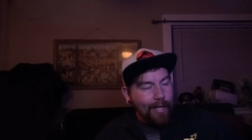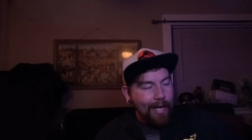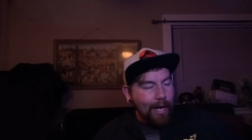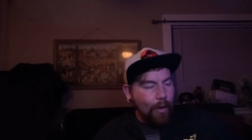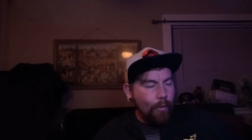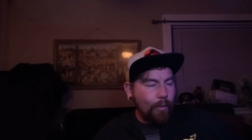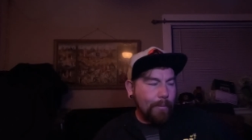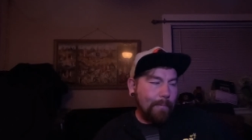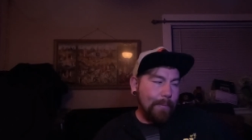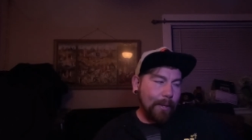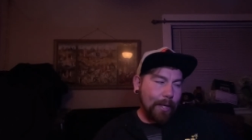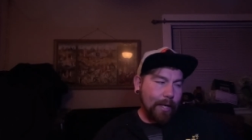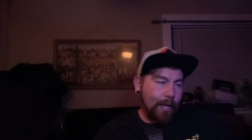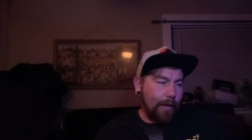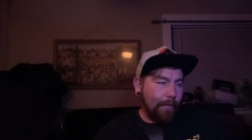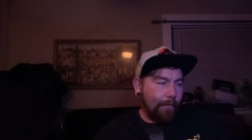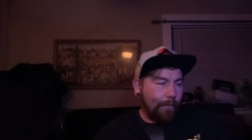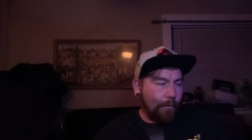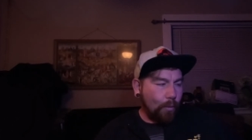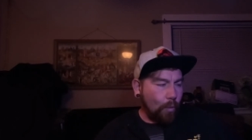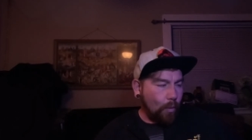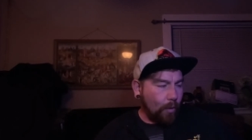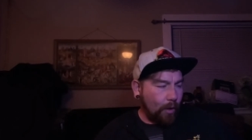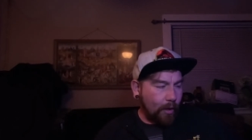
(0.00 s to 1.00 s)
I would put it
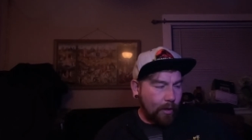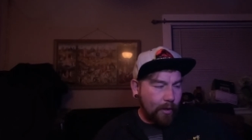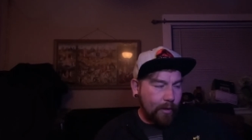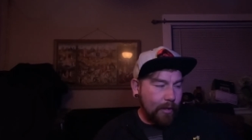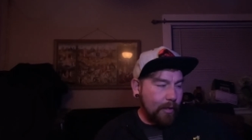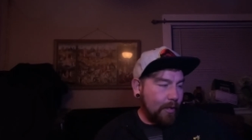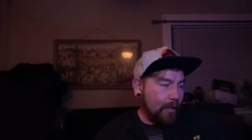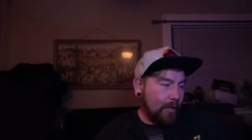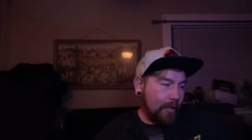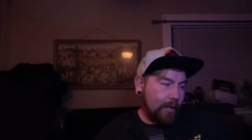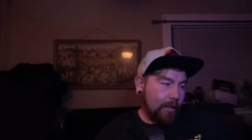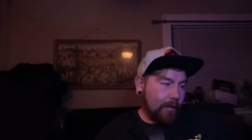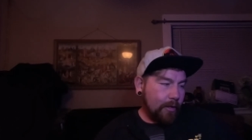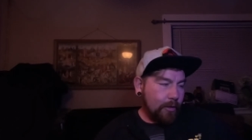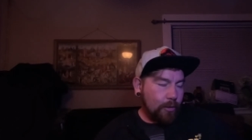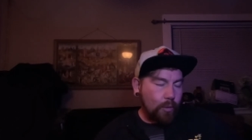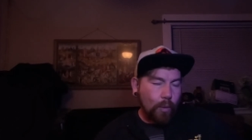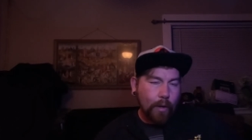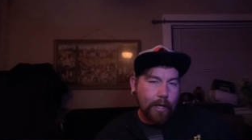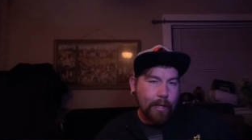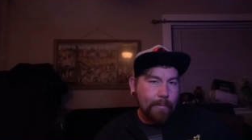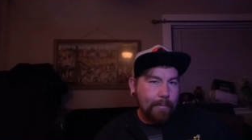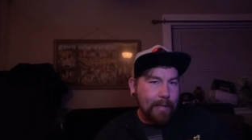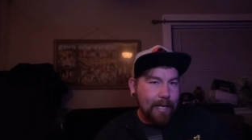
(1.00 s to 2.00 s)
up for
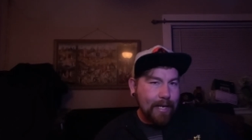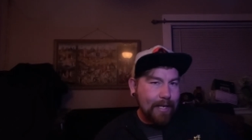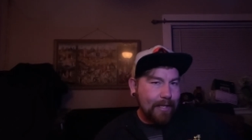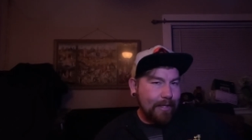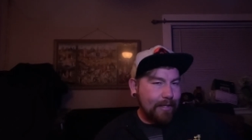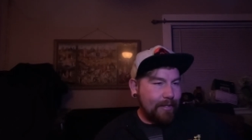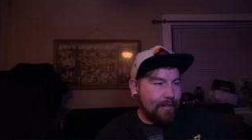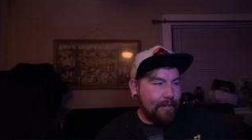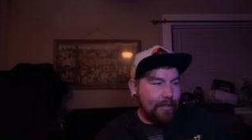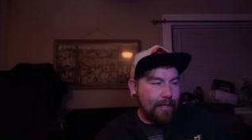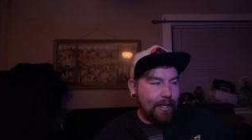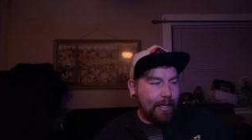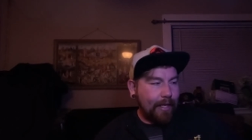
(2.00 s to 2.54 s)
$20